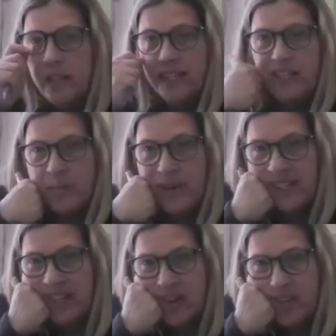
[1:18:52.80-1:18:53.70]
that because I'm out
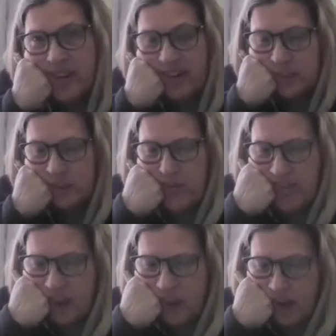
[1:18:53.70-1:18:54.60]
of town the next
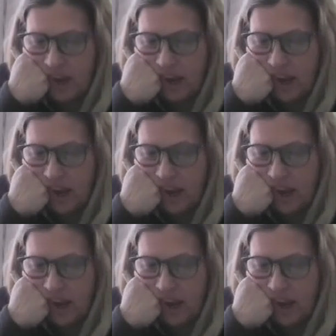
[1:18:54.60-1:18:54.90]
weekend.